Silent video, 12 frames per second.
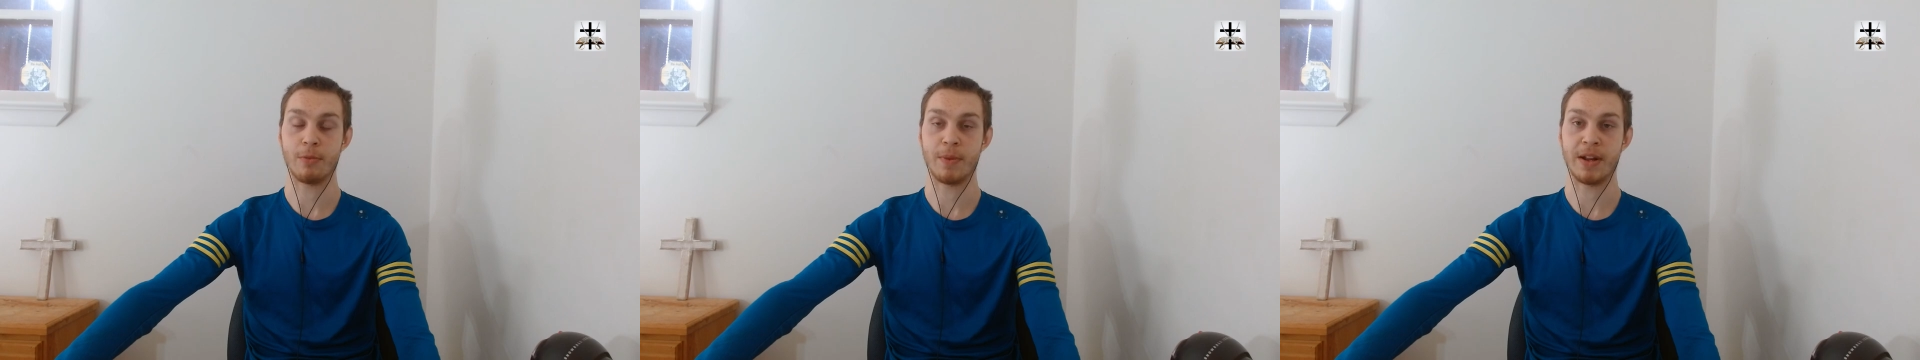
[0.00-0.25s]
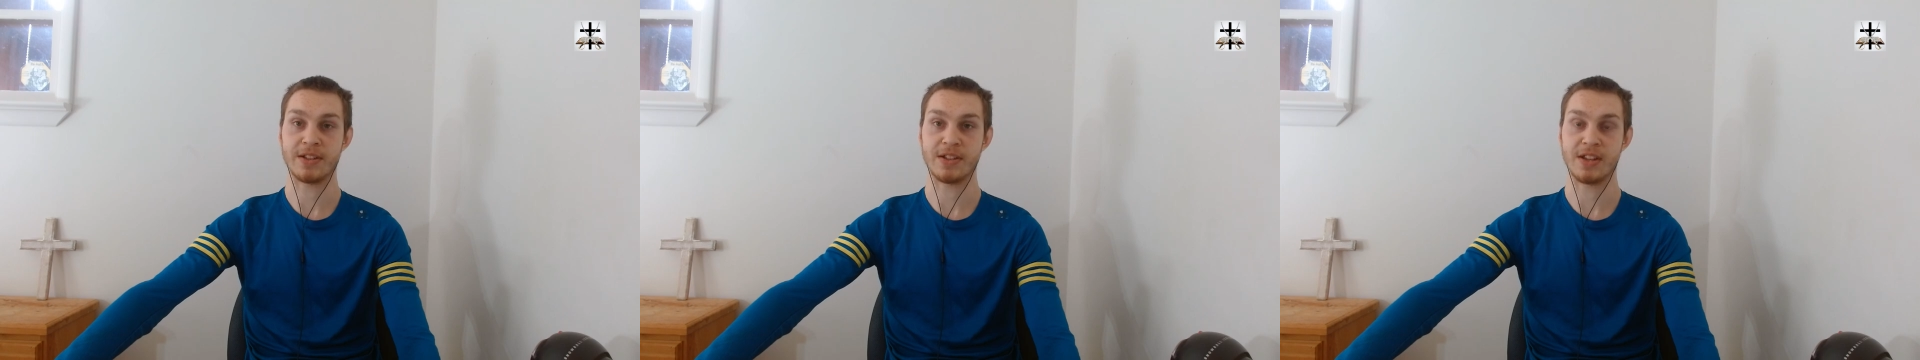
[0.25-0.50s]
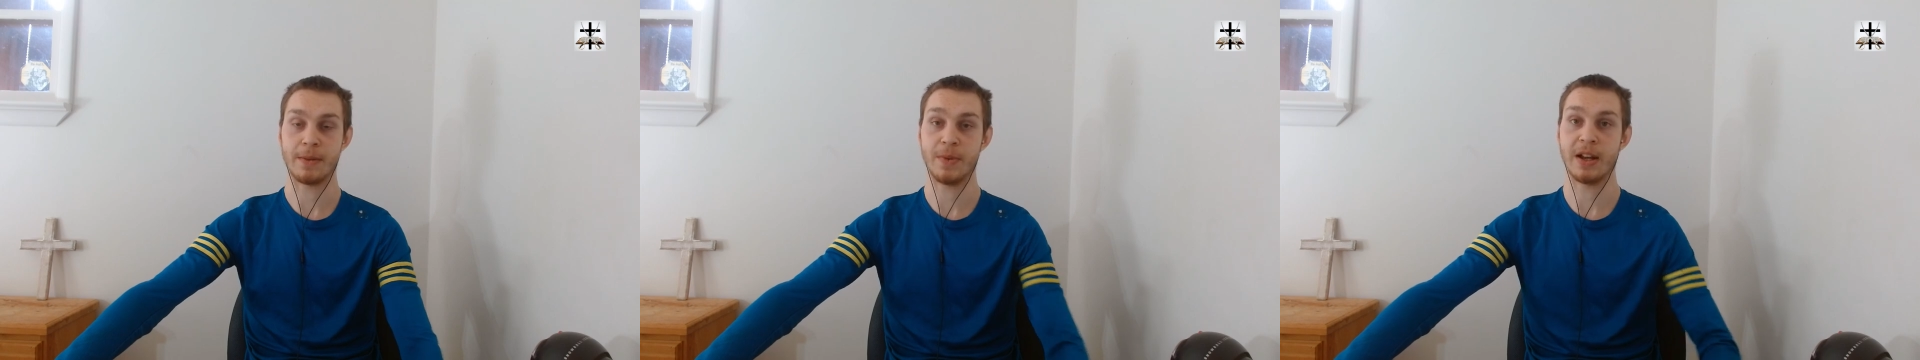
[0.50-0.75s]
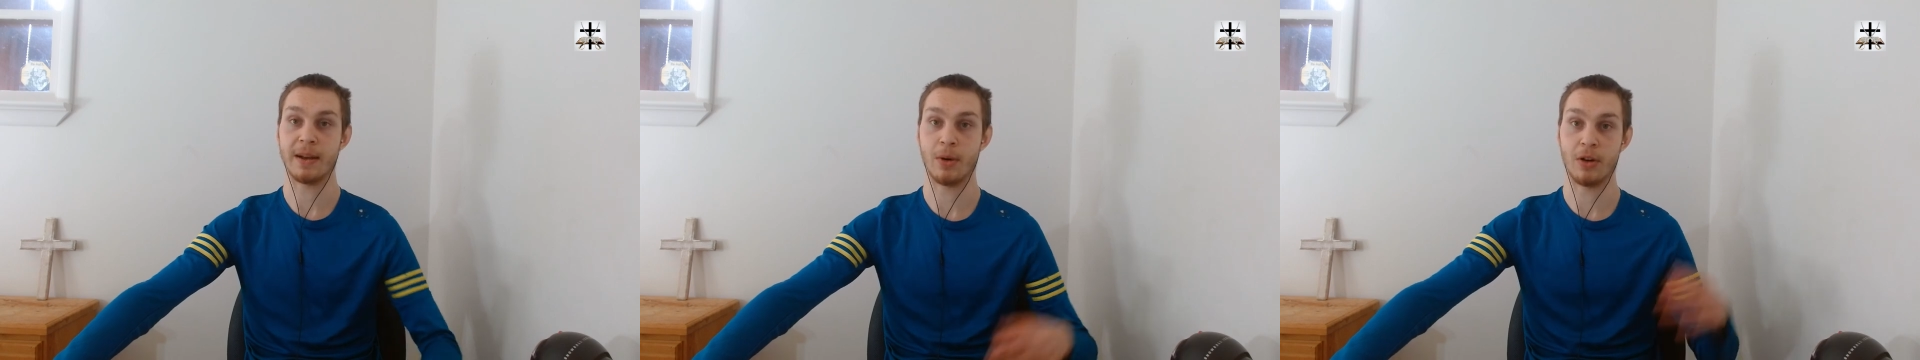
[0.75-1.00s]
repeats the same
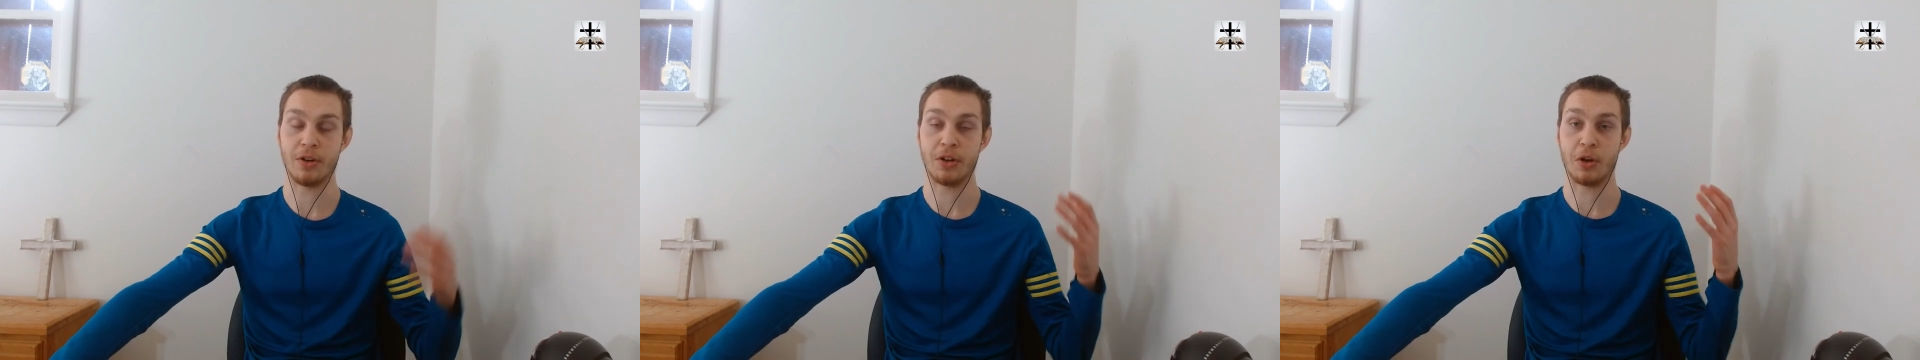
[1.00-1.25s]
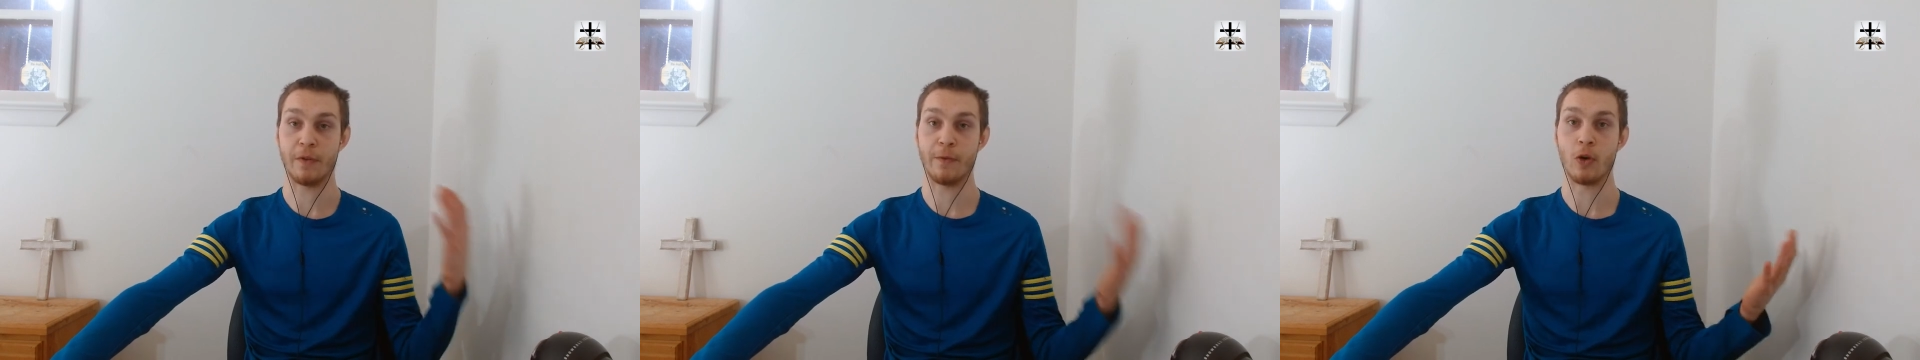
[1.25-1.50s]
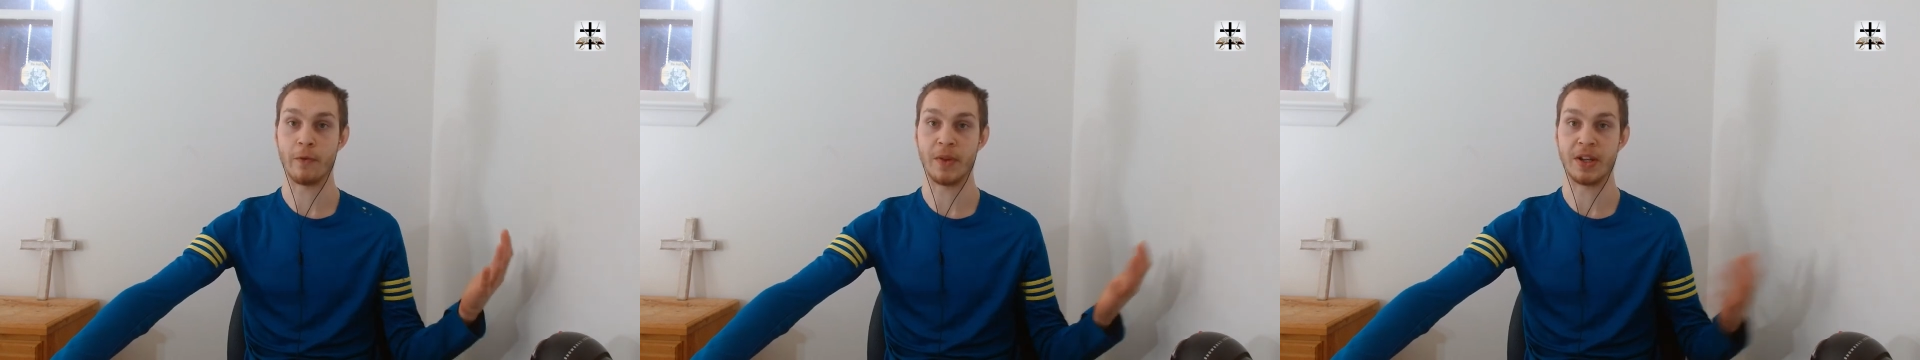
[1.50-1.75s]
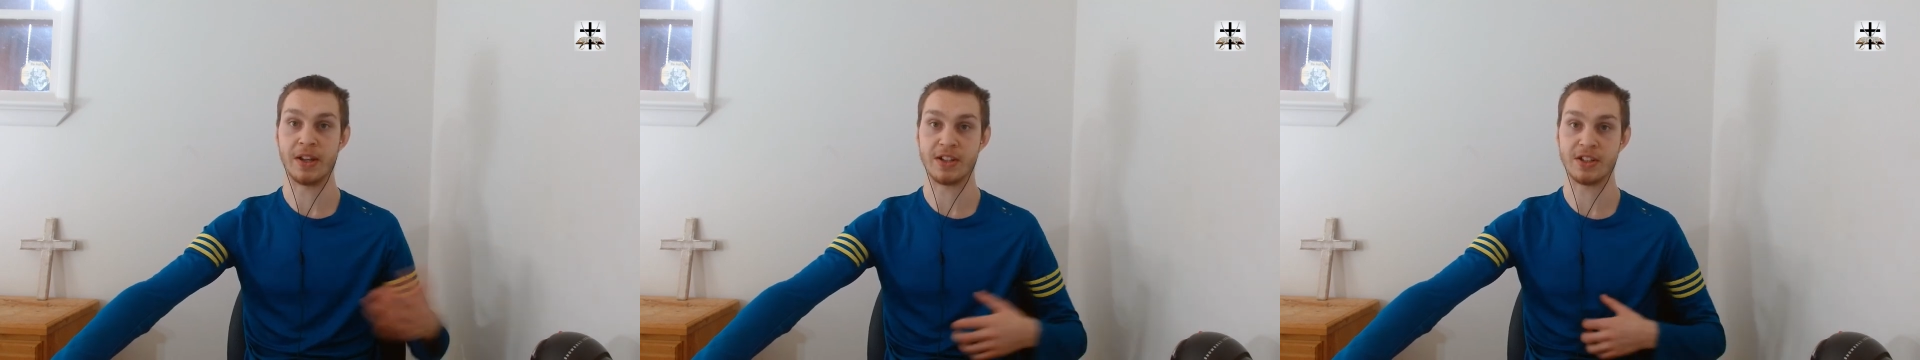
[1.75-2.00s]
thing about your form from
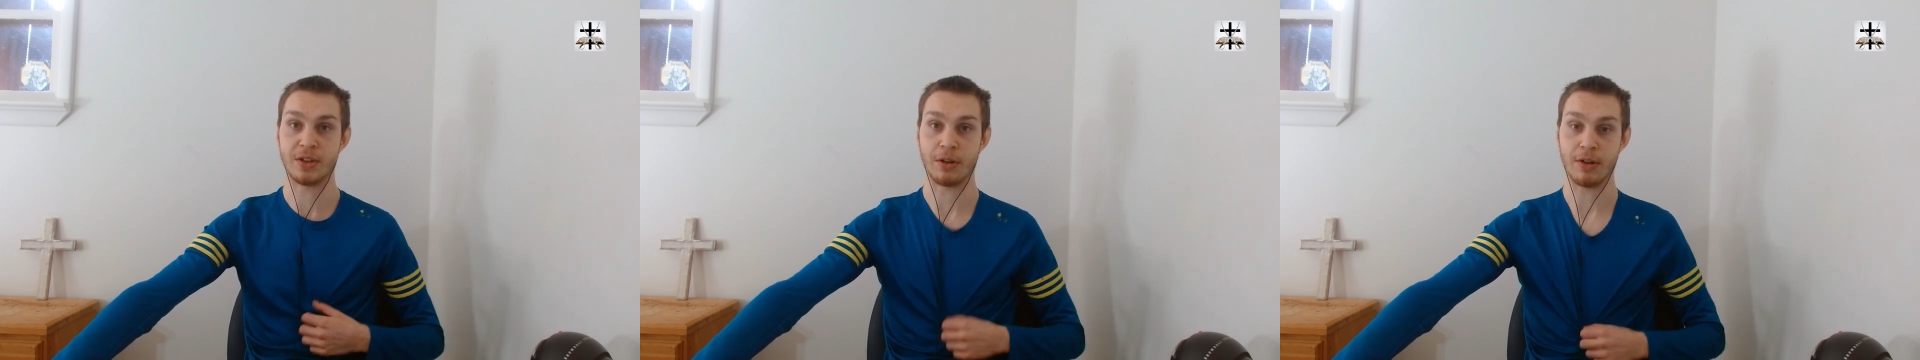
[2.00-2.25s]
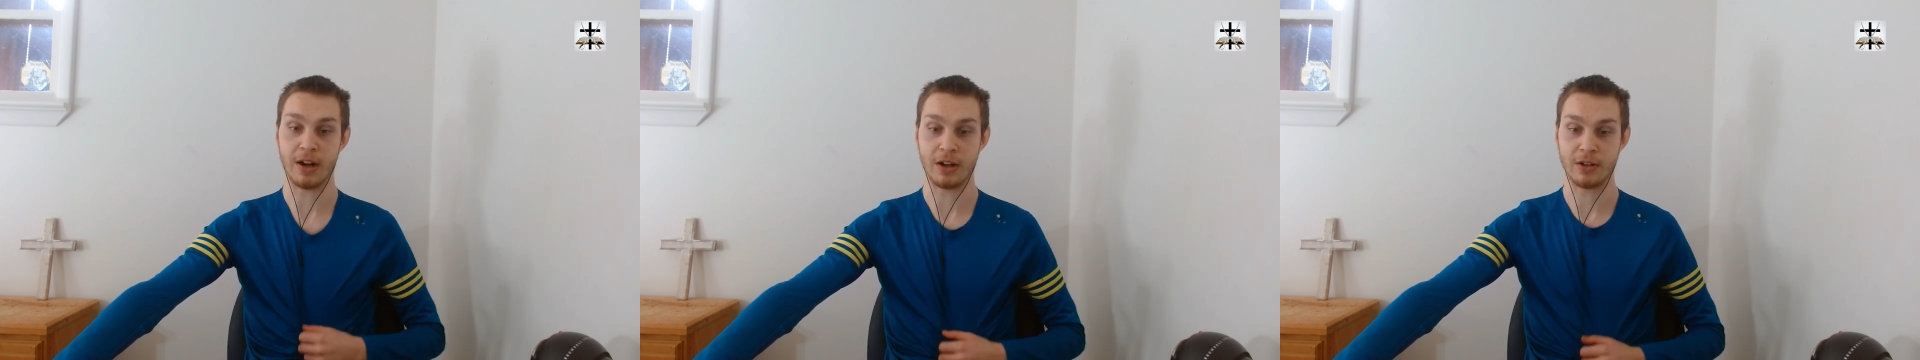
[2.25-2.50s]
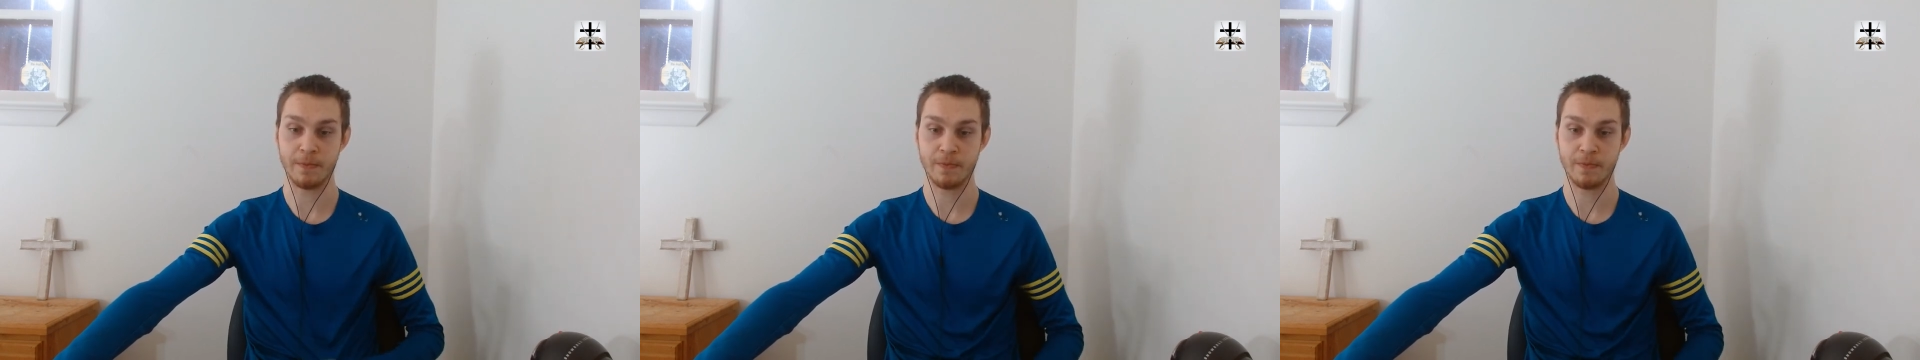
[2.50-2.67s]
the dust of the ground.